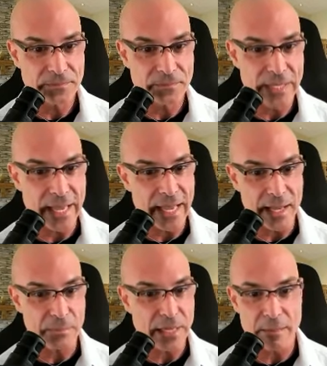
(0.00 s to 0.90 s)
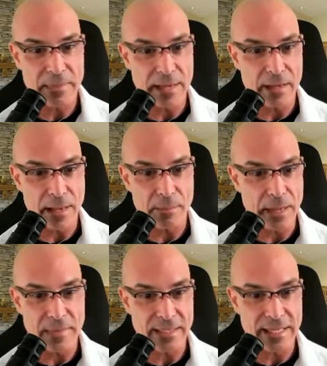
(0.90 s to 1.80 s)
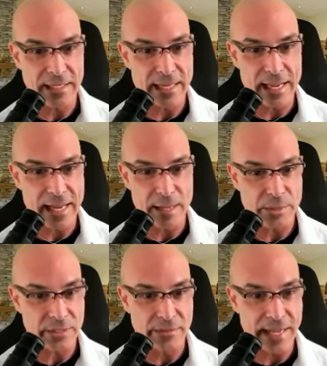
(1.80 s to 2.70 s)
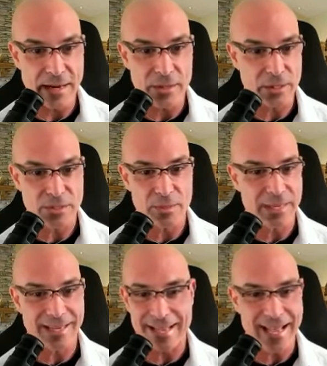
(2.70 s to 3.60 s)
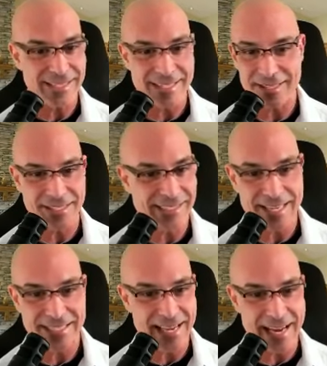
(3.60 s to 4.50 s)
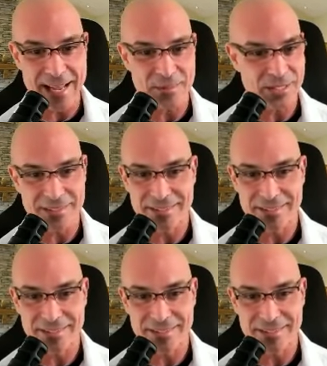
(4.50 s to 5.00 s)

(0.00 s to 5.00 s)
Yeah, I'm, I'm, not. I'm not taking that option. I don't know too many guys that are going to take that option.